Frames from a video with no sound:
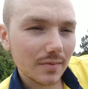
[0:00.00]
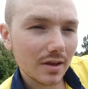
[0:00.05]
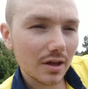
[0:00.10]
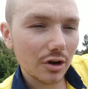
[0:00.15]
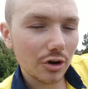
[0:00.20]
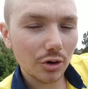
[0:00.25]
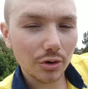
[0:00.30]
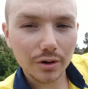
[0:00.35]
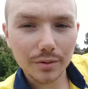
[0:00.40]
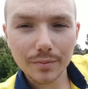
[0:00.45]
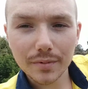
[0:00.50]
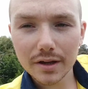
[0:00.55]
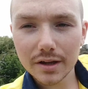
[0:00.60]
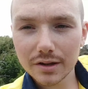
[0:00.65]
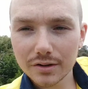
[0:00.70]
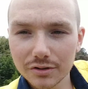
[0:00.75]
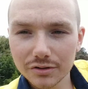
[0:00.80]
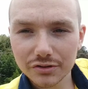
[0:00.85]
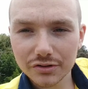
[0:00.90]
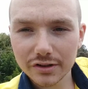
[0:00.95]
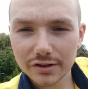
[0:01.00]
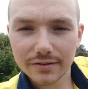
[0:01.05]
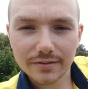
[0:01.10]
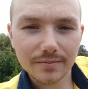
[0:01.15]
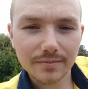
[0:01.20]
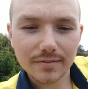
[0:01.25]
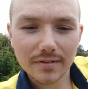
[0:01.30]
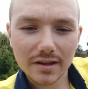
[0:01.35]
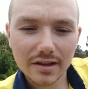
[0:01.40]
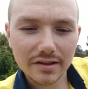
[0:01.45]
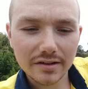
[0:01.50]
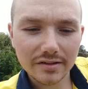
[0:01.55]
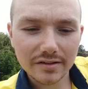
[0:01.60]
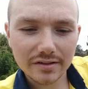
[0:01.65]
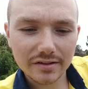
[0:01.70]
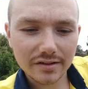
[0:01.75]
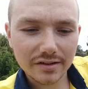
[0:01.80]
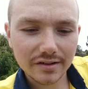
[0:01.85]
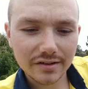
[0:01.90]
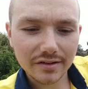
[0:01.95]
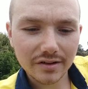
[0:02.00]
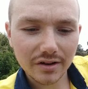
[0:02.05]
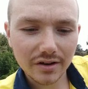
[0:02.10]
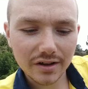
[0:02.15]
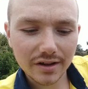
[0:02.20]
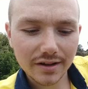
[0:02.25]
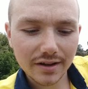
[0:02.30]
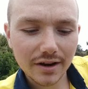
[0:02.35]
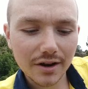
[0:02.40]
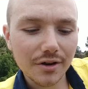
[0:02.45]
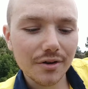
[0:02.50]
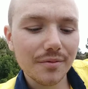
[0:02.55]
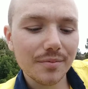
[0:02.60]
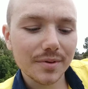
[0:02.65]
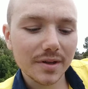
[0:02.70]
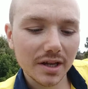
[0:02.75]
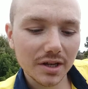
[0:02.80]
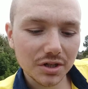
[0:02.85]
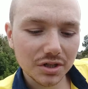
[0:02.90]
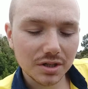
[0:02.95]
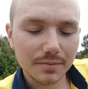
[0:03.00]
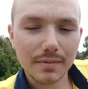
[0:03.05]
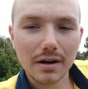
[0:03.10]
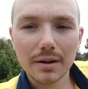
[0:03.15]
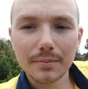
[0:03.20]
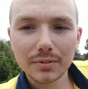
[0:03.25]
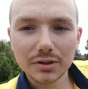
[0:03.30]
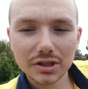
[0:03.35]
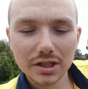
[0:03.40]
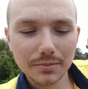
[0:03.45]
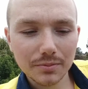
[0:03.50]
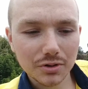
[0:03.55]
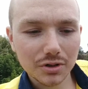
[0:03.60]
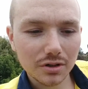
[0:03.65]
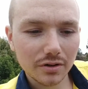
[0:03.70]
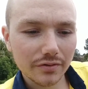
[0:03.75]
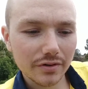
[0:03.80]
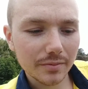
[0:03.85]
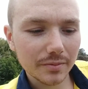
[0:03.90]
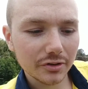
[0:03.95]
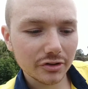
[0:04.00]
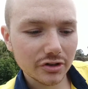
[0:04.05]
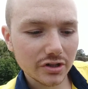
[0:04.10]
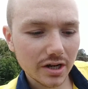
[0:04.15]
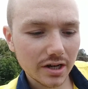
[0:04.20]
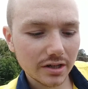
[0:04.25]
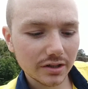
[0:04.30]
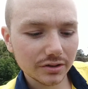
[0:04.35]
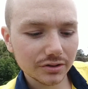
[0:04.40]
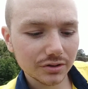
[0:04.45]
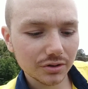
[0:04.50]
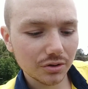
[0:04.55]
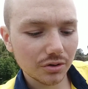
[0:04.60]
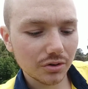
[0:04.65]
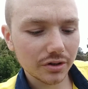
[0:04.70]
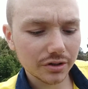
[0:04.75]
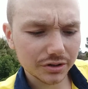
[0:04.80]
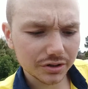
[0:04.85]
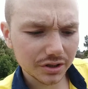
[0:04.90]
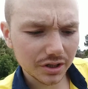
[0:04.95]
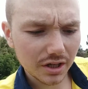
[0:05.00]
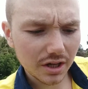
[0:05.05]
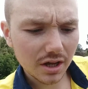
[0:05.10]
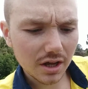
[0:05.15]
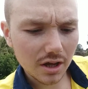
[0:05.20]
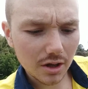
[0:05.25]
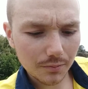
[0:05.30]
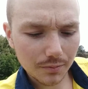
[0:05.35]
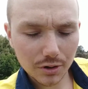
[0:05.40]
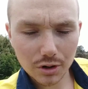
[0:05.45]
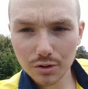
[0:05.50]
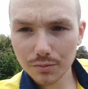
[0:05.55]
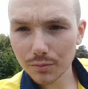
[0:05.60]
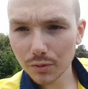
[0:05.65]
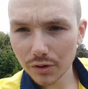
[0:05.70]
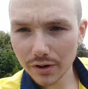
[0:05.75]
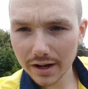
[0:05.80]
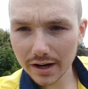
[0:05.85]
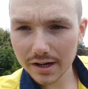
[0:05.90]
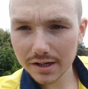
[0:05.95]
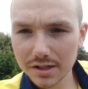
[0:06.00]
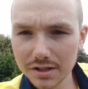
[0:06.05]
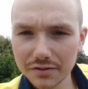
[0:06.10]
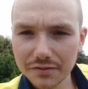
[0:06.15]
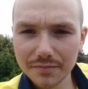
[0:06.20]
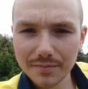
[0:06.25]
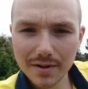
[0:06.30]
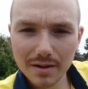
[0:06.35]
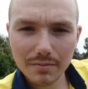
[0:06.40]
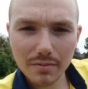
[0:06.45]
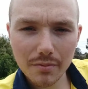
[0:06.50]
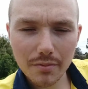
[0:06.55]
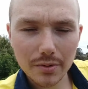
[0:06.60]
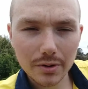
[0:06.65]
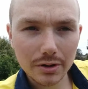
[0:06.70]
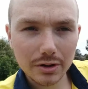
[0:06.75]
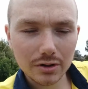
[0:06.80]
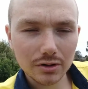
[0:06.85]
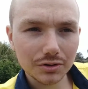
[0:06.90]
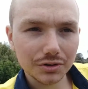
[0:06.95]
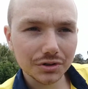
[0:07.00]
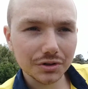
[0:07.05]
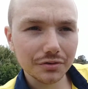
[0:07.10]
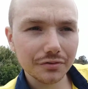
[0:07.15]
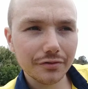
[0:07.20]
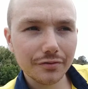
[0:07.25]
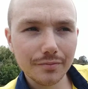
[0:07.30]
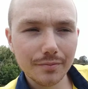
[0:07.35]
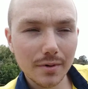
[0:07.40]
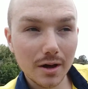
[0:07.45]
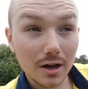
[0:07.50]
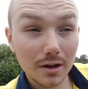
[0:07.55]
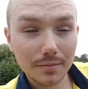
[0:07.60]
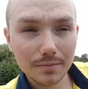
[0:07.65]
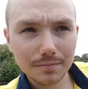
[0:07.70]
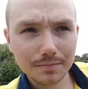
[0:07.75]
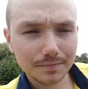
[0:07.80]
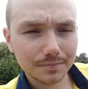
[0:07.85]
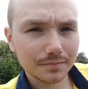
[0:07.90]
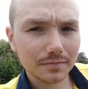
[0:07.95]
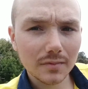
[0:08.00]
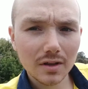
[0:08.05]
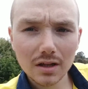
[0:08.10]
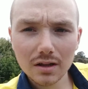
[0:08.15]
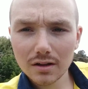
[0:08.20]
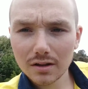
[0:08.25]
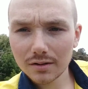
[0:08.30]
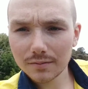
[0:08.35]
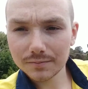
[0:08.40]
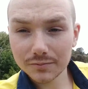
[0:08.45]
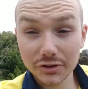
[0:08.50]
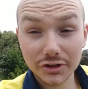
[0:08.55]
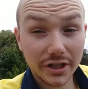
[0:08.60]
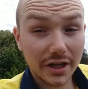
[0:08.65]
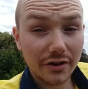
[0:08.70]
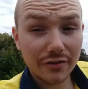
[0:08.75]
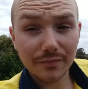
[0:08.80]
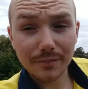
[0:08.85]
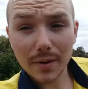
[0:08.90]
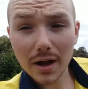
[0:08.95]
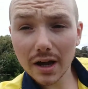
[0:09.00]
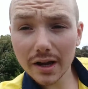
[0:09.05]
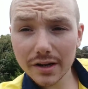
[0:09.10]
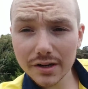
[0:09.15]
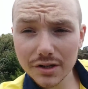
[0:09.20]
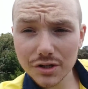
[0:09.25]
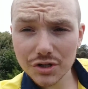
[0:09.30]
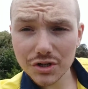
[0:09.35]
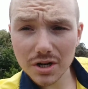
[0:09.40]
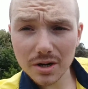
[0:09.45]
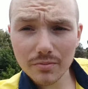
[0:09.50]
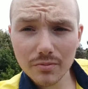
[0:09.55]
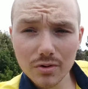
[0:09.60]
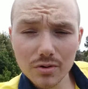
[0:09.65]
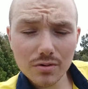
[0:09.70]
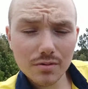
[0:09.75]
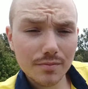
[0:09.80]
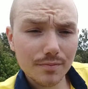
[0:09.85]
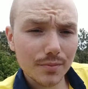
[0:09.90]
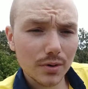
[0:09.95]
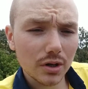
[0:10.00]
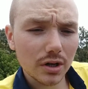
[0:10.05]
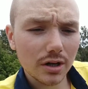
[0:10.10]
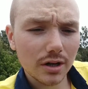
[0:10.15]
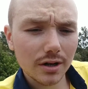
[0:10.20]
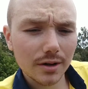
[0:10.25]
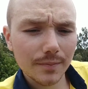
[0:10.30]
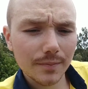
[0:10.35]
annoying me. He's got I know potentially my perception of him has changed or has become more negative, maybe because of my state of mind in general, but